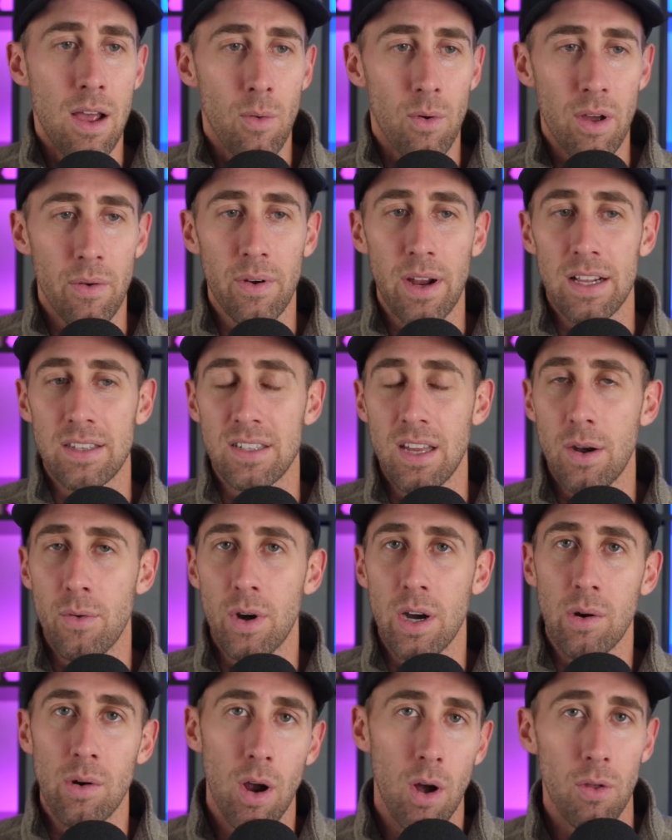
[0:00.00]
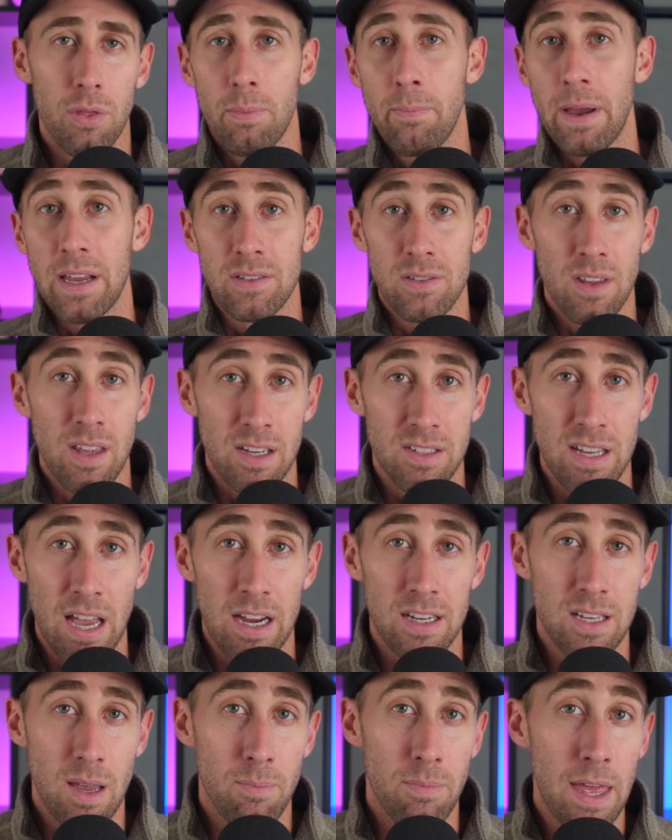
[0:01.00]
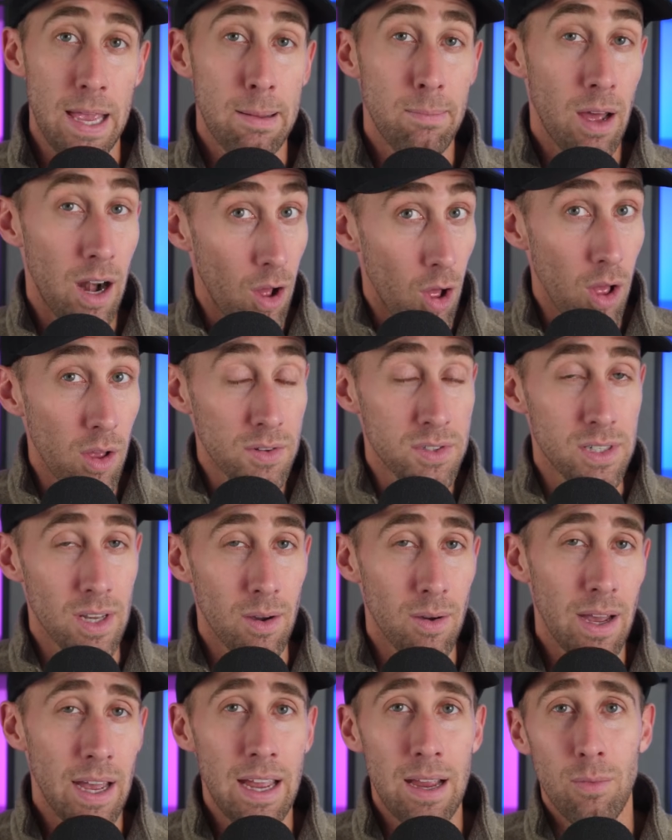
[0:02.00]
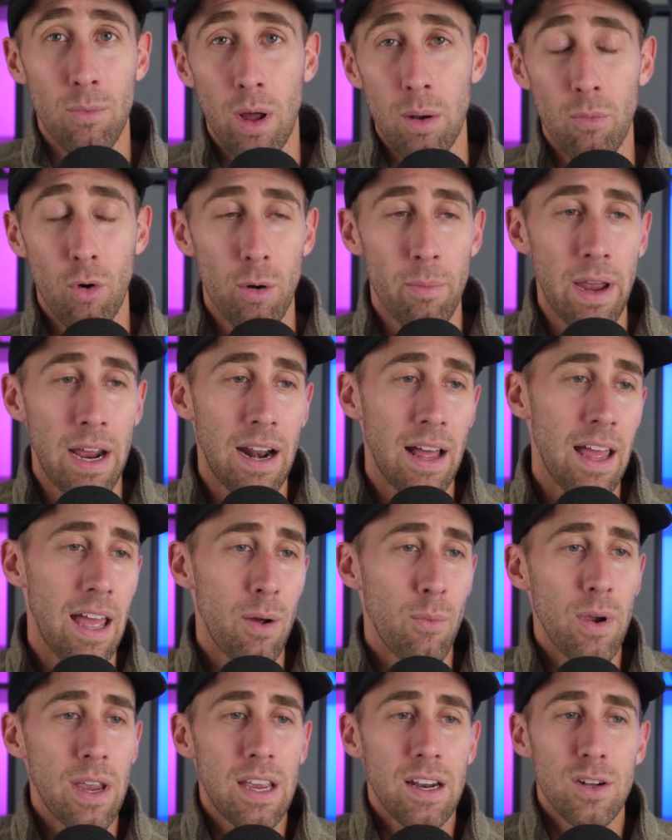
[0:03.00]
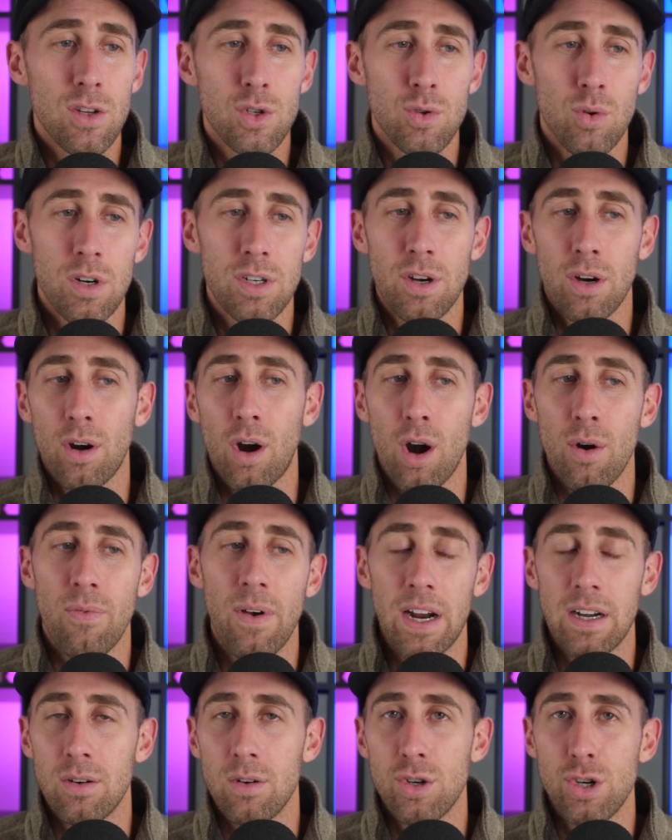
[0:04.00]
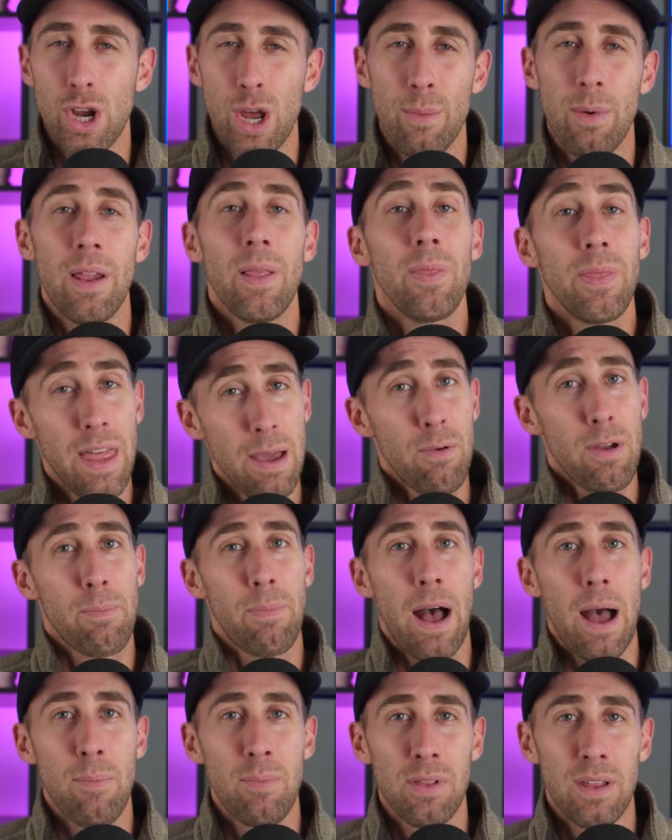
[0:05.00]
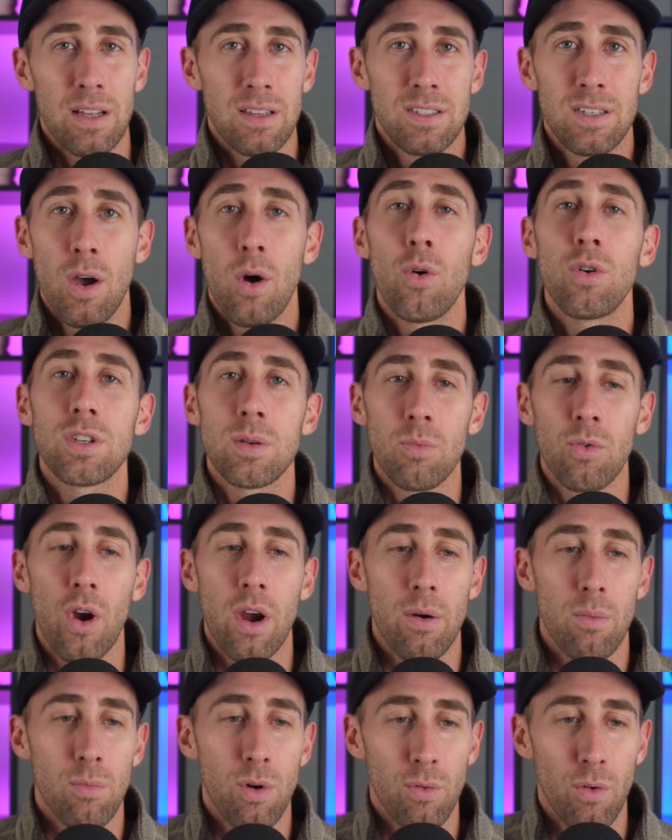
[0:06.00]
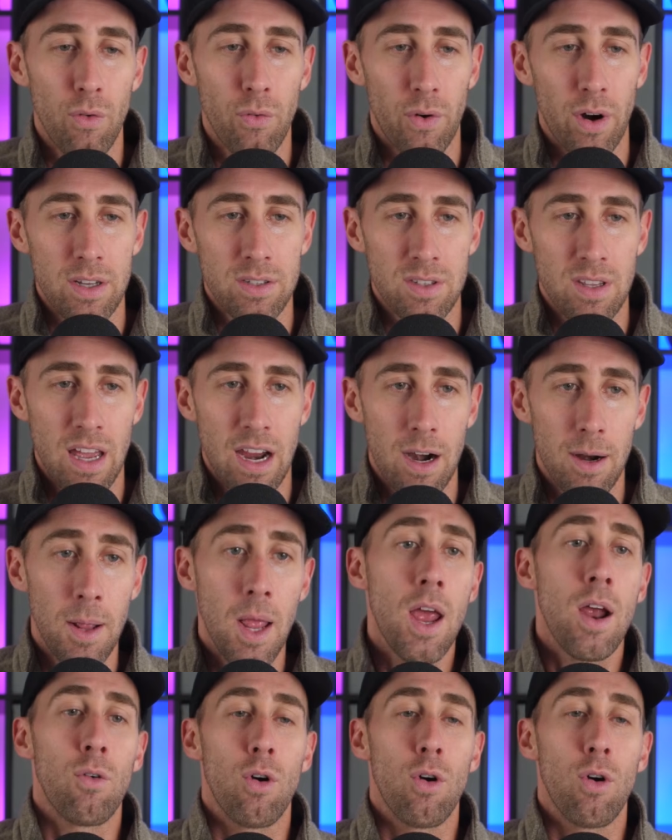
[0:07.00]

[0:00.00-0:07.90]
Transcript: Then we got Sundering Growth, basically exact same thing, but also, hey, one more mana, and we can destroy target artifact or enchantment, then we populate. So some great removal for us there.